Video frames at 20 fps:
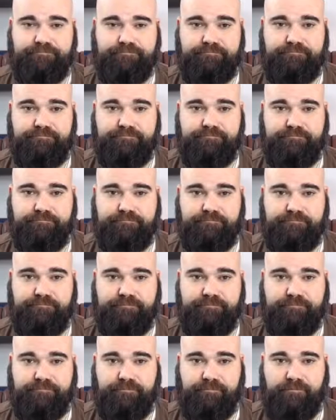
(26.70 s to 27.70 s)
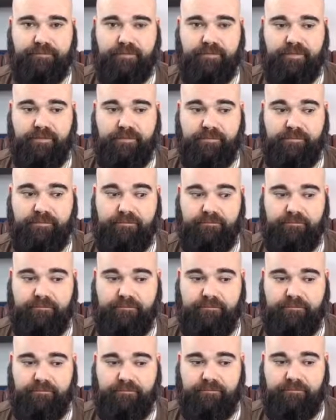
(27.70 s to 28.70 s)

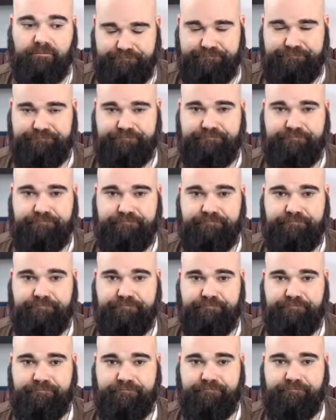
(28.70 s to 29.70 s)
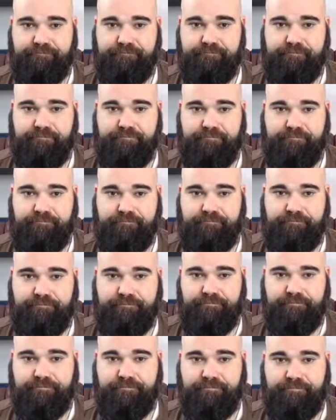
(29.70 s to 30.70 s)

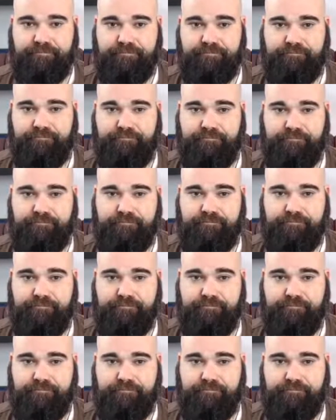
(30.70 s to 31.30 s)
(silent)